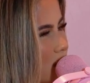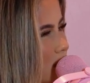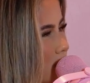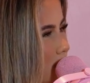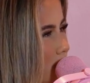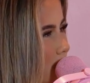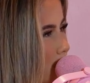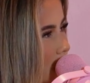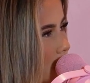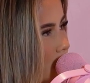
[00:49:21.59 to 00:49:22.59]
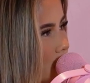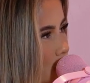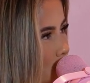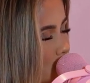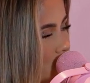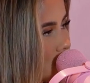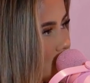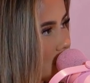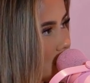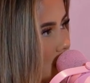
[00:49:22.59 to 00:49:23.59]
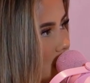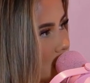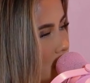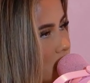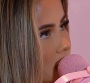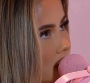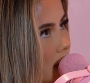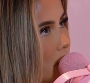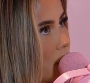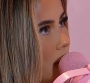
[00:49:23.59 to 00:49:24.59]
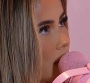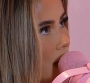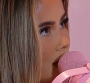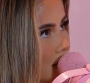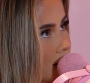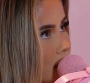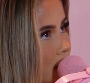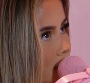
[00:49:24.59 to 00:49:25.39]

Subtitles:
didn't want people getting involved especially like with my last